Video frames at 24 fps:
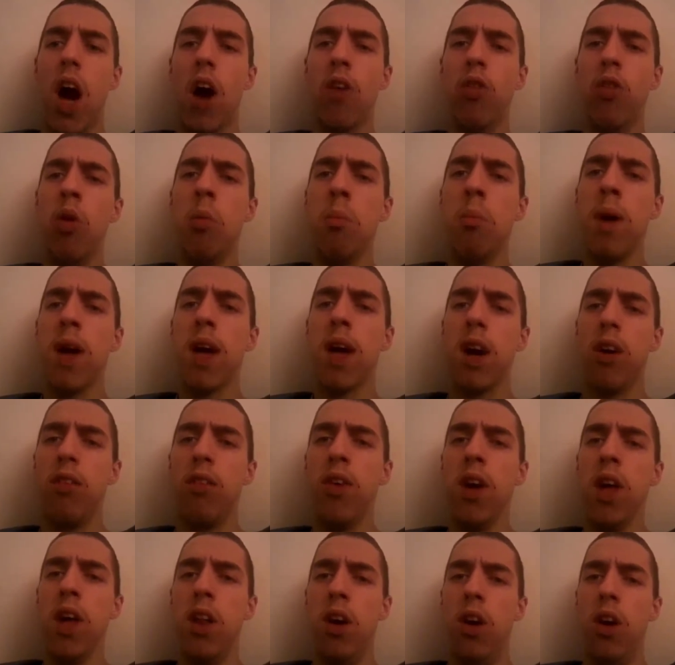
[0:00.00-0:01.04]
I won't make a
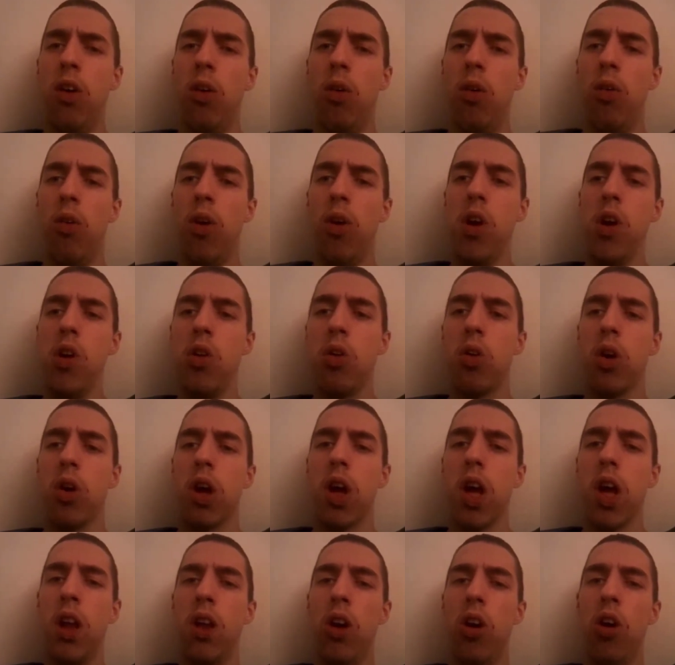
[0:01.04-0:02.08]
video where you
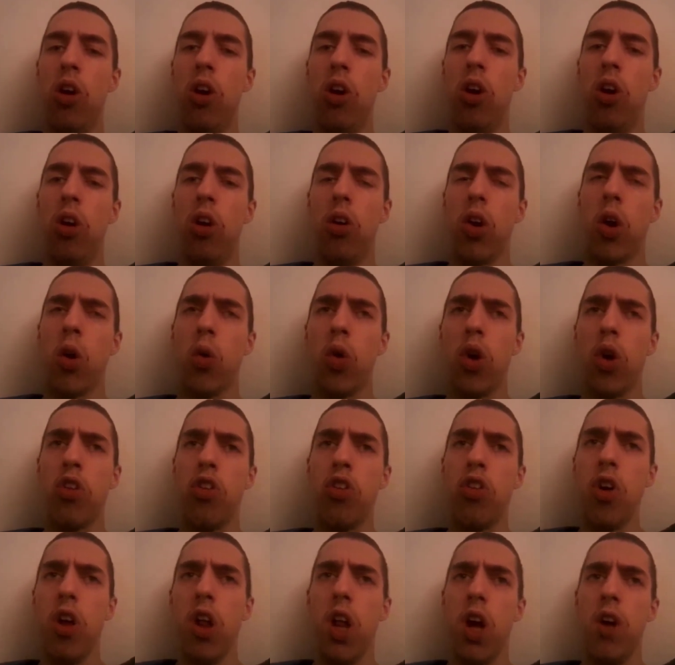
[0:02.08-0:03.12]
can all
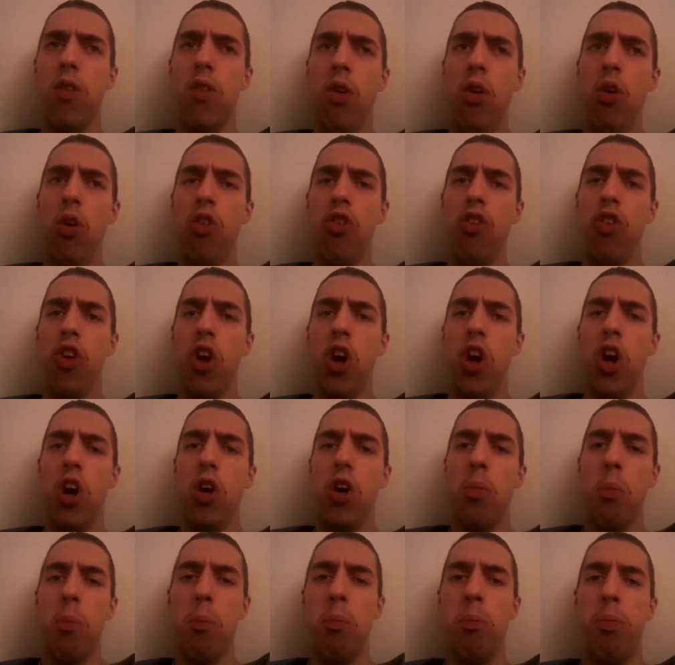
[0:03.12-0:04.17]
request your levels.
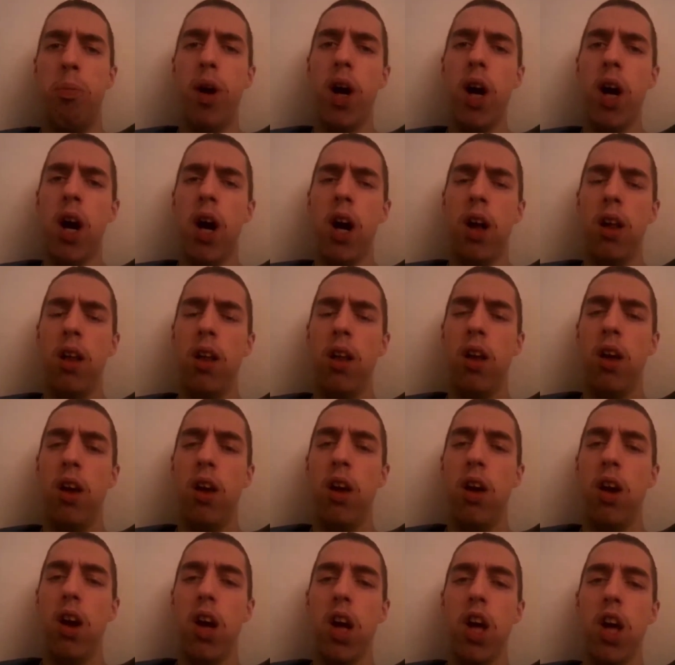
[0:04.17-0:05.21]
But,
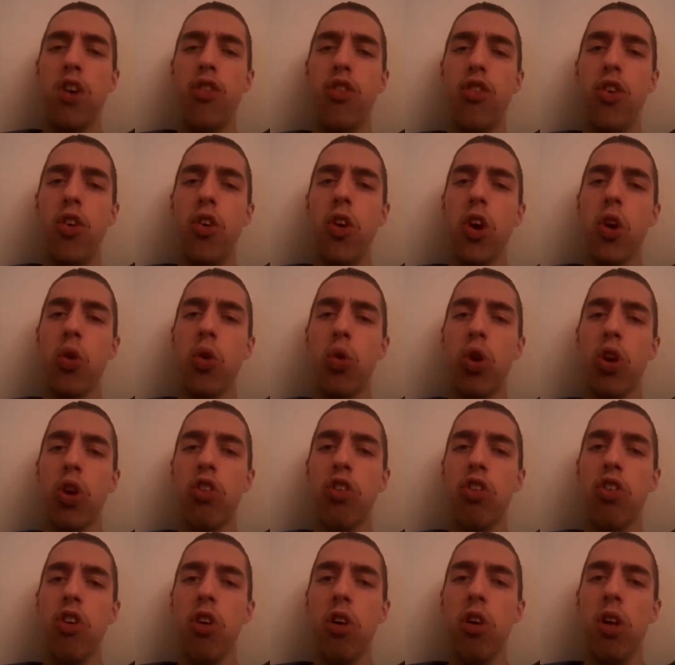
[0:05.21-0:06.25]
if you
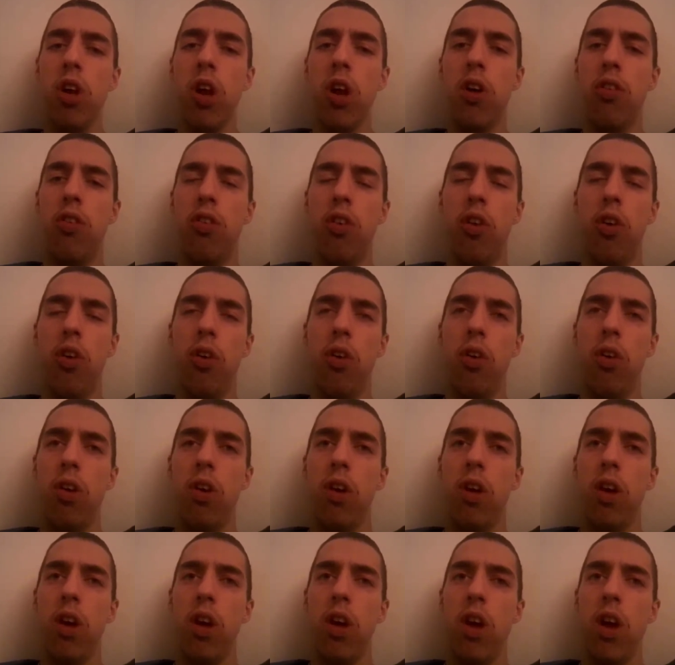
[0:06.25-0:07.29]
request your level
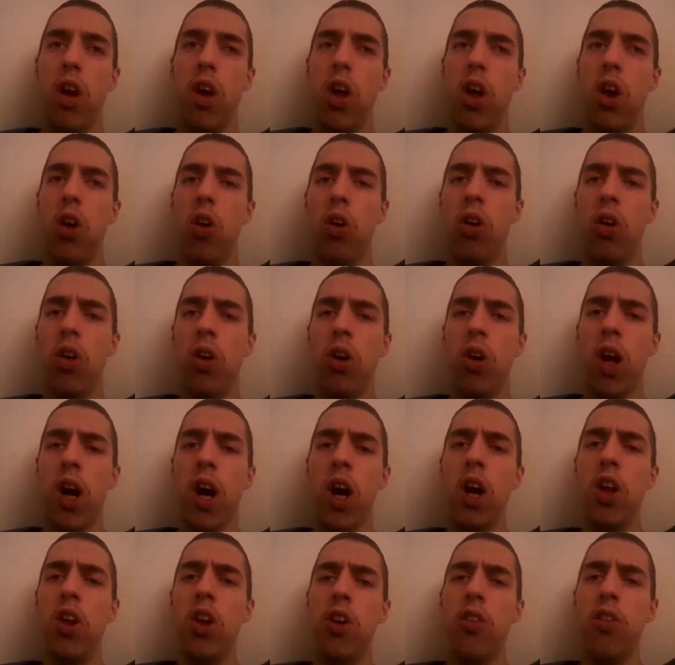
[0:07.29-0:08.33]
on
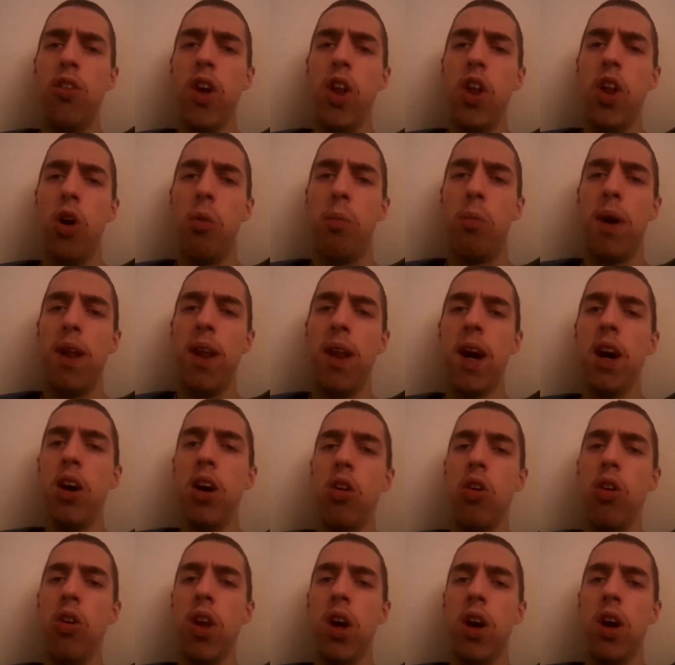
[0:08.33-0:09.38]
another video, but
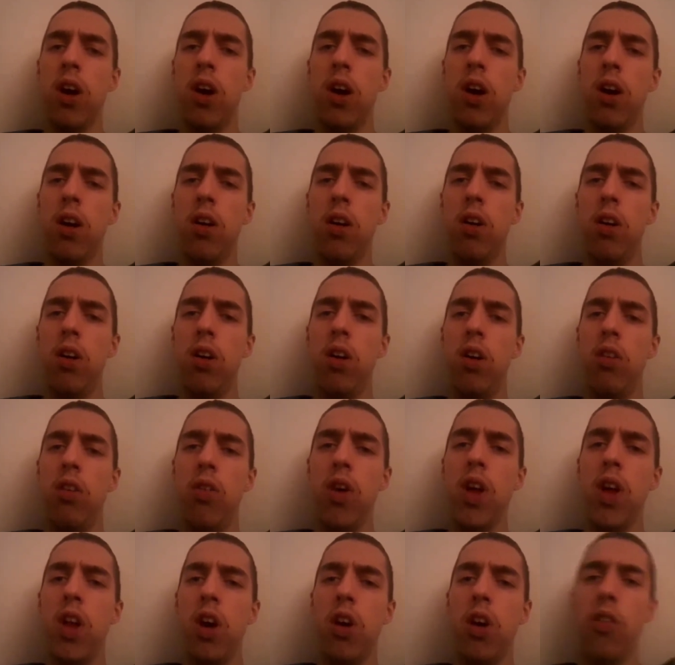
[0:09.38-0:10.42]
not on a
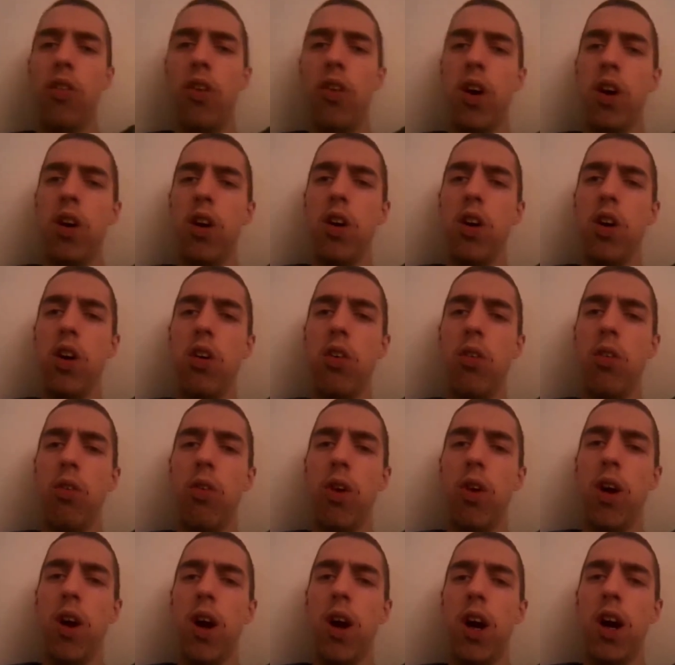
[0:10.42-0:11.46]
video where,
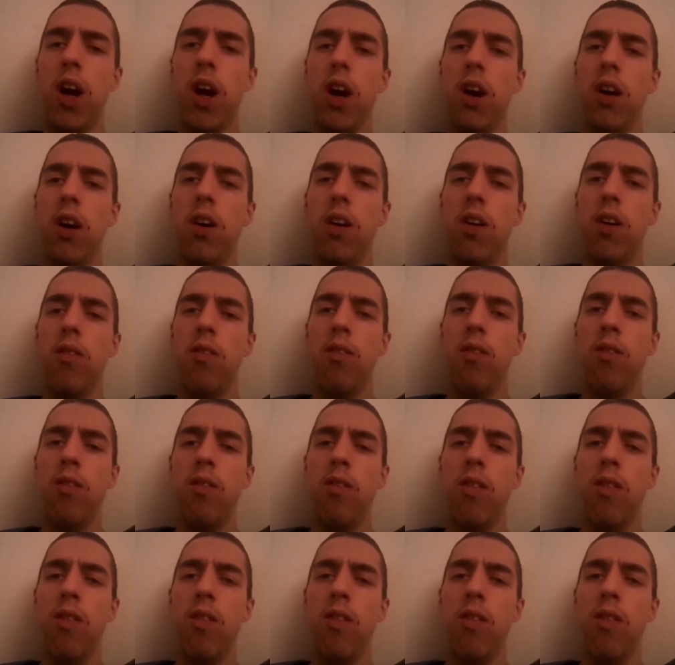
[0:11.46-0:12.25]
where I, um,